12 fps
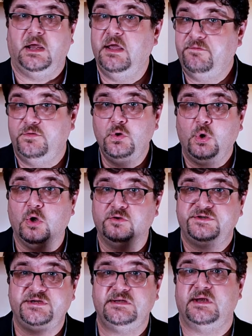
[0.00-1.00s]
If you
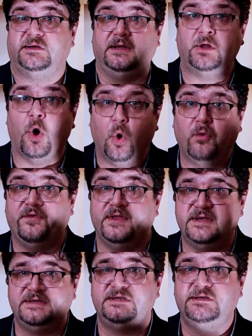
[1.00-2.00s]
consider that
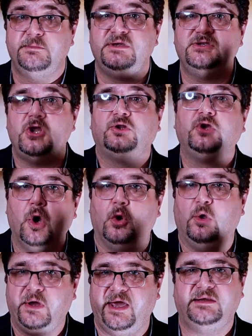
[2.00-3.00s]
often the system is not
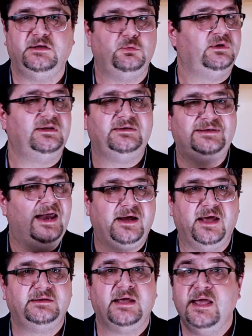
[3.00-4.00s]
co-located with the
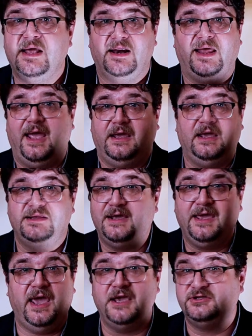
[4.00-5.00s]
target, like in the
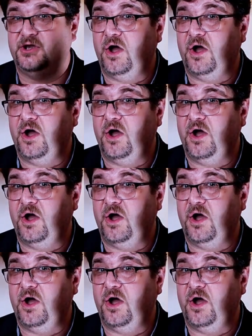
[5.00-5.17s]
case